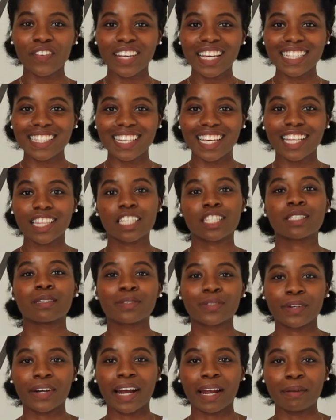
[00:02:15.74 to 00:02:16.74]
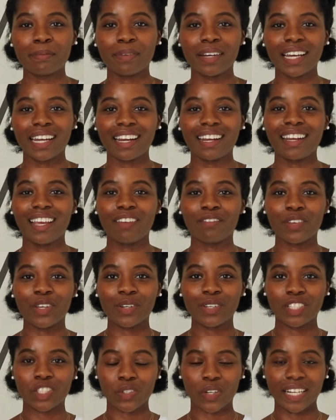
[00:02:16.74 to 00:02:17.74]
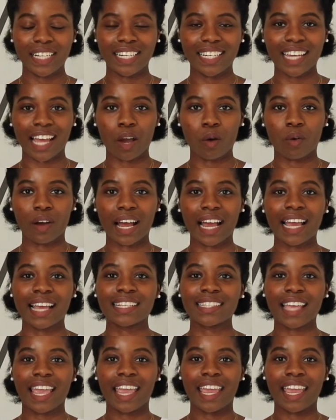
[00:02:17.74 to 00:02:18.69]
forget to hit the subscribe button if you enjoy D I Ys